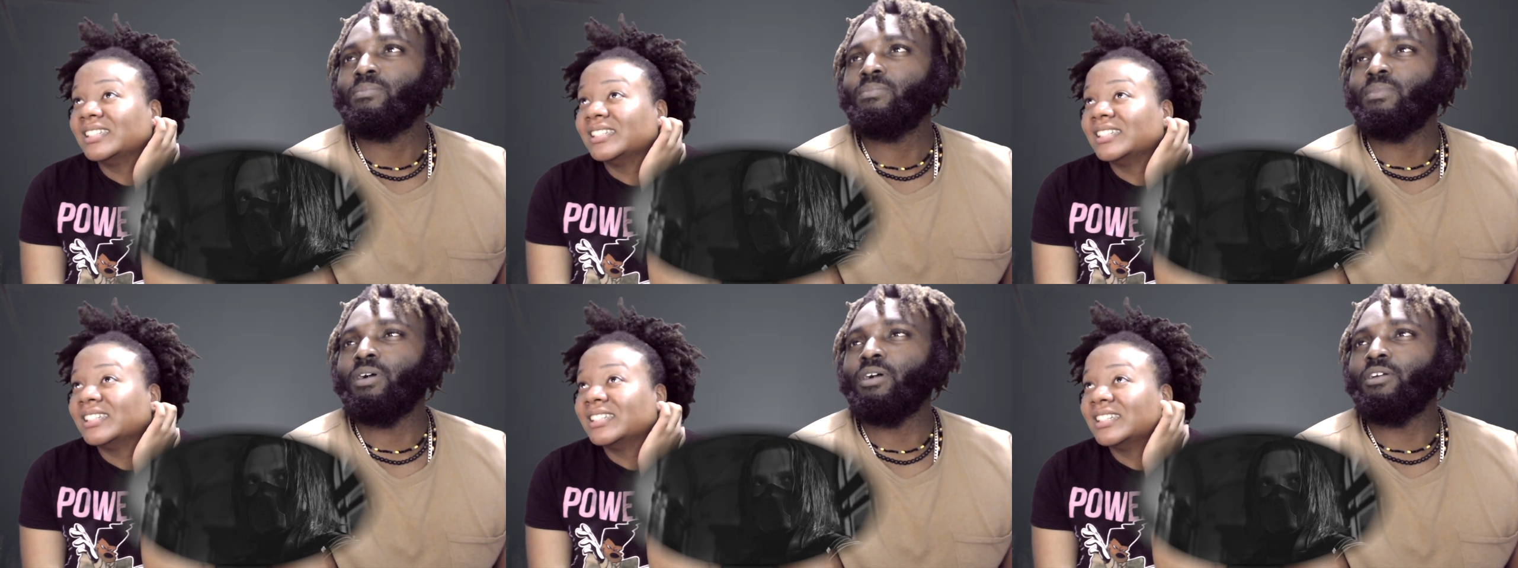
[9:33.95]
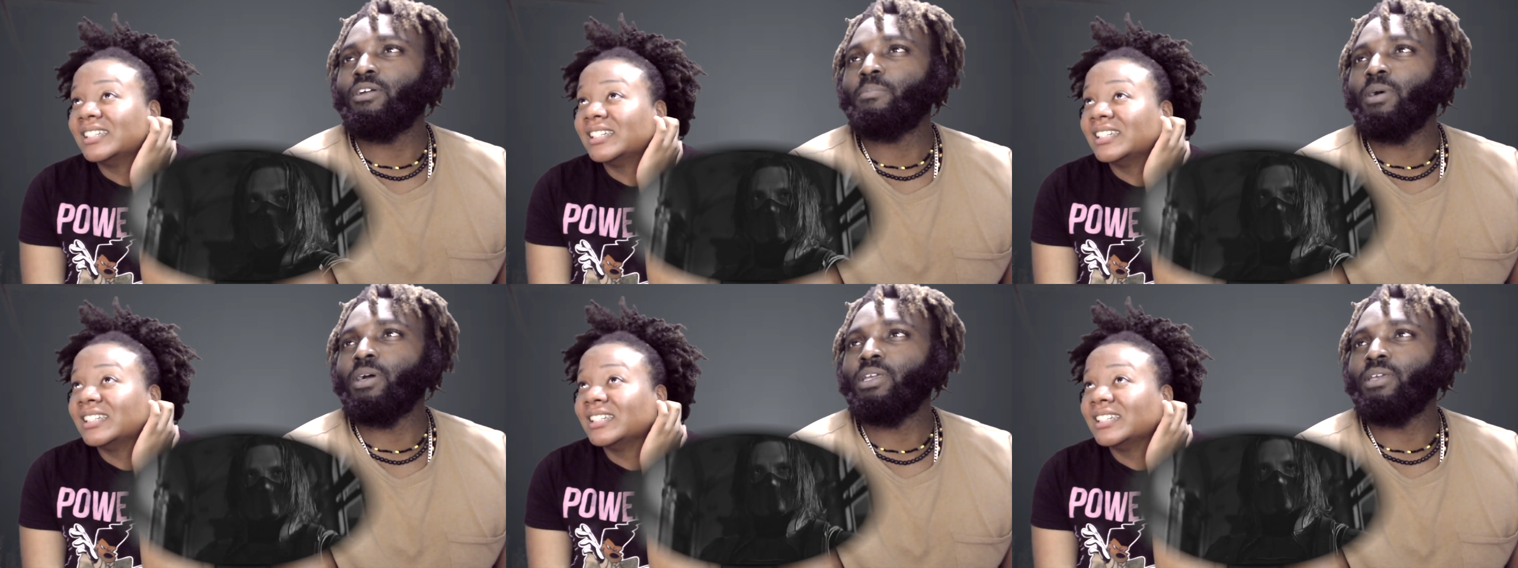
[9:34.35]
Speaker 1: Hurry up,
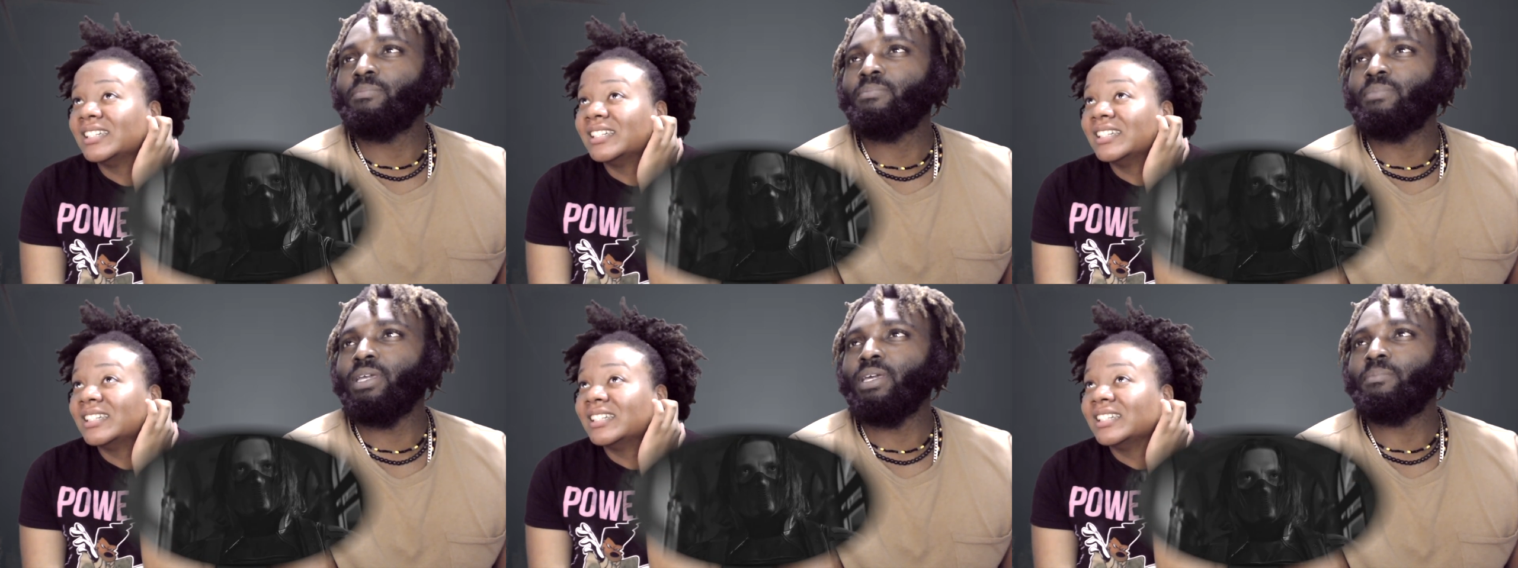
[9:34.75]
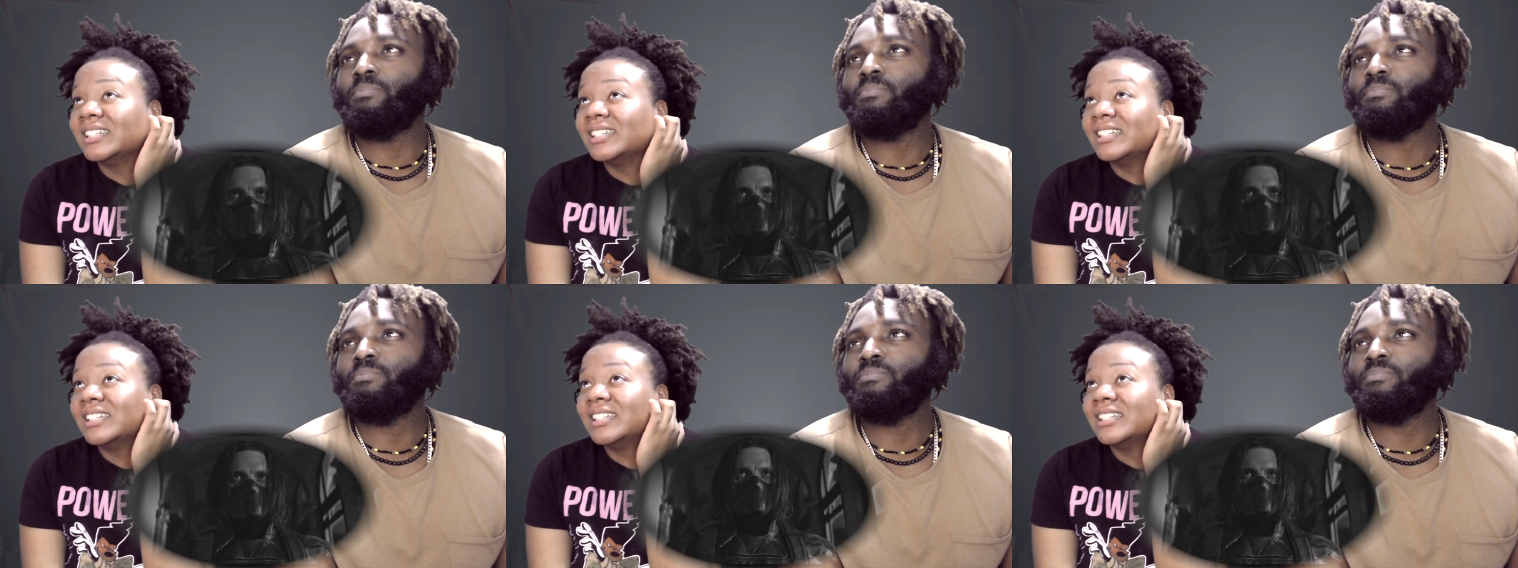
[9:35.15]
Bucky. Get him.
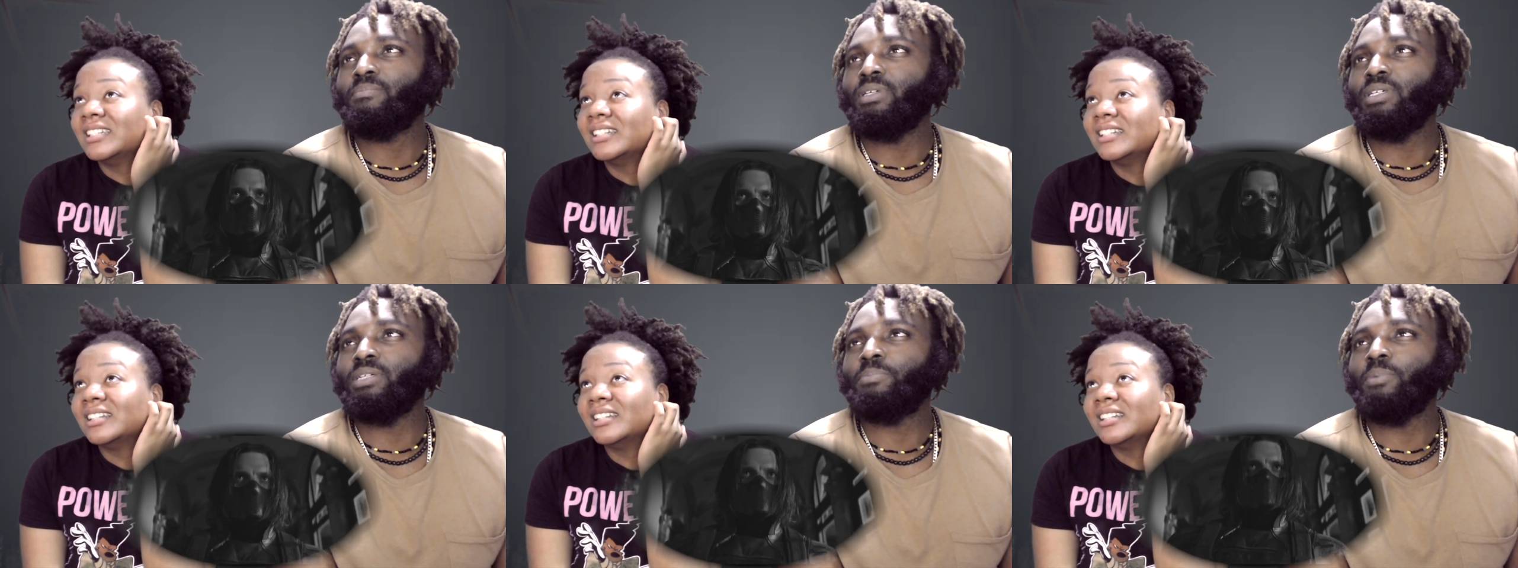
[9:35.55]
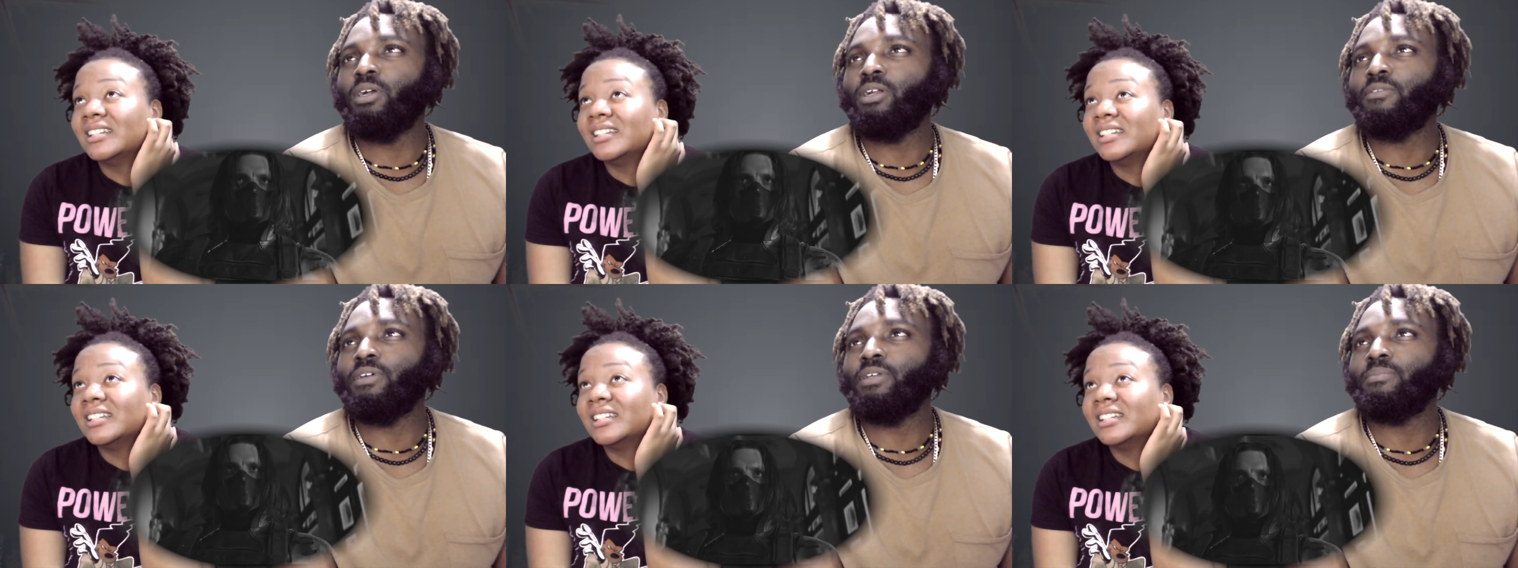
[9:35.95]
He's a part
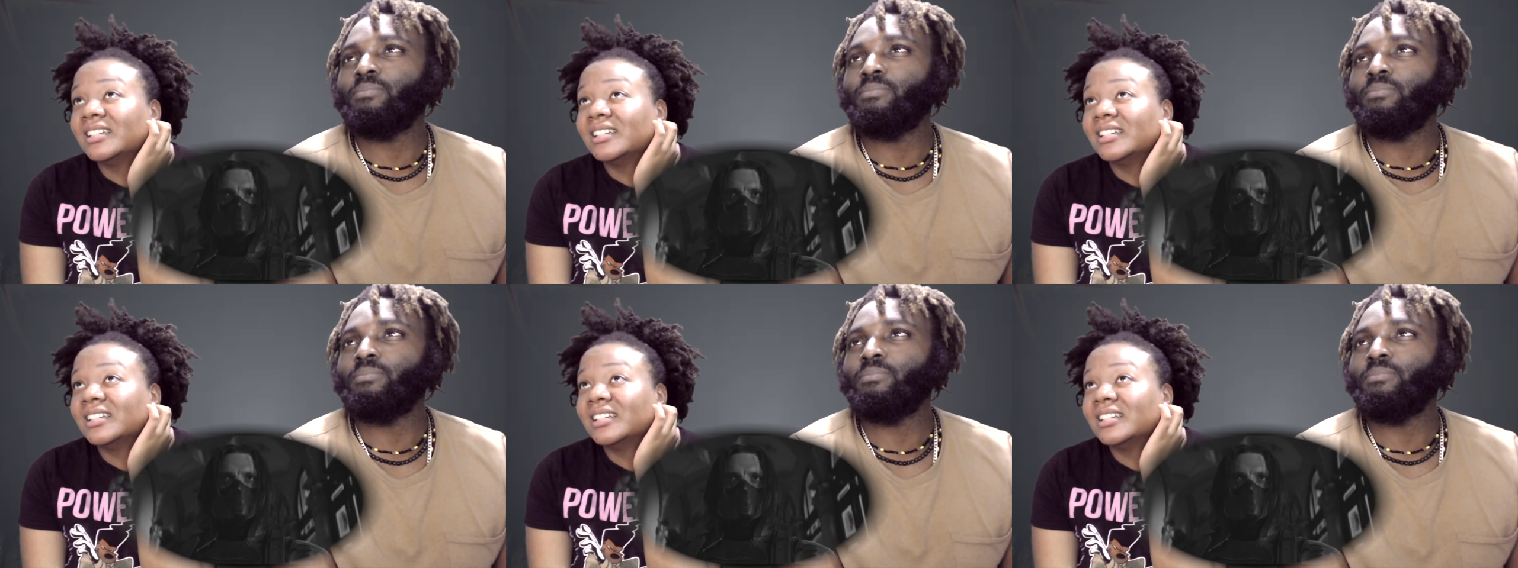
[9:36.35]
of it.